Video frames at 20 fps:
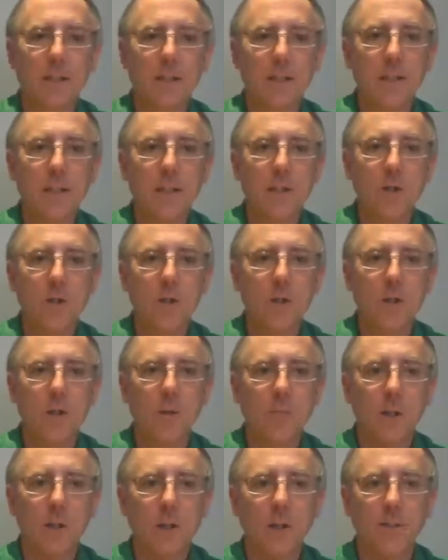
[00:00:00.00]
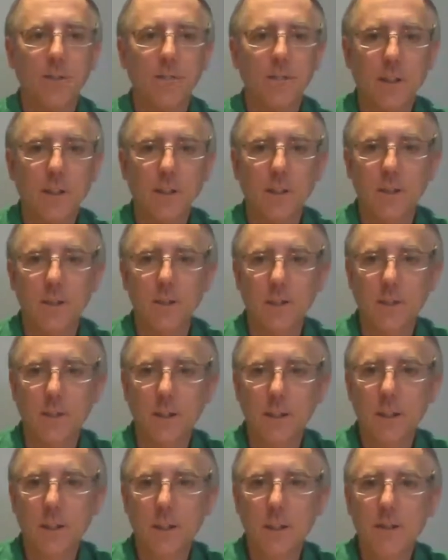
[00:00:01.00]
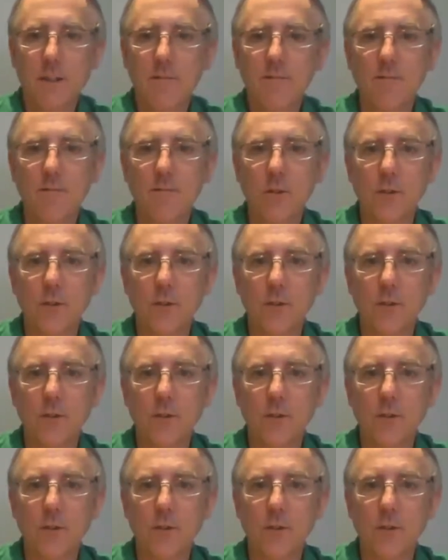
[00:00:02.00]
some of the other fun